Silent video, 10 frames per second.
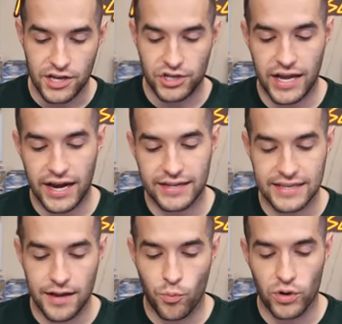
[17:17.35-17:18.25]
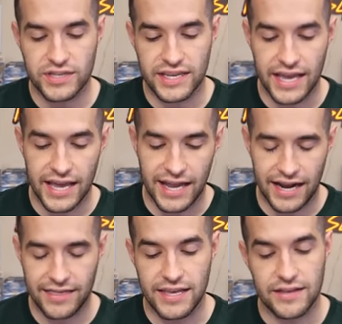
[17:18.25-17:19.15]
Shout out to him once
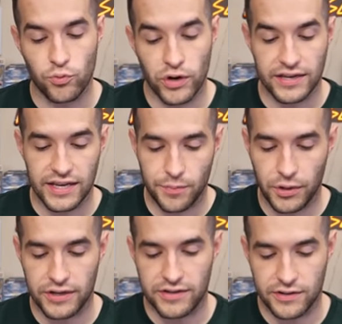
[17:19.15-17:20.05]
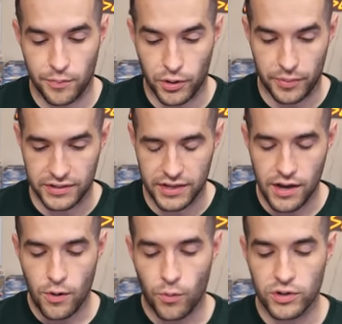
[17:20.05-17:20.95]
again. I think he rigged it. He probably did this on purpose.
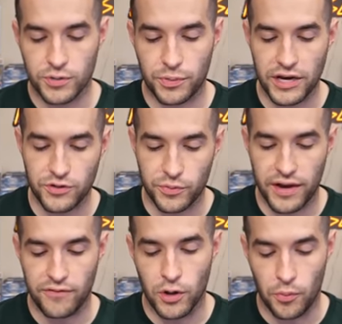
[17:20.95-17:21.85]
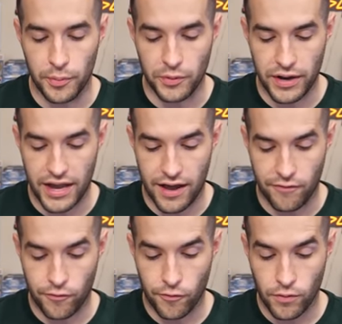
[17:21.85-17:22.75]
World Suppression, we have Nobleman, we
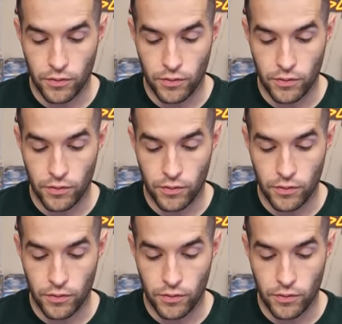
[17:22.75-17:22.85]
have...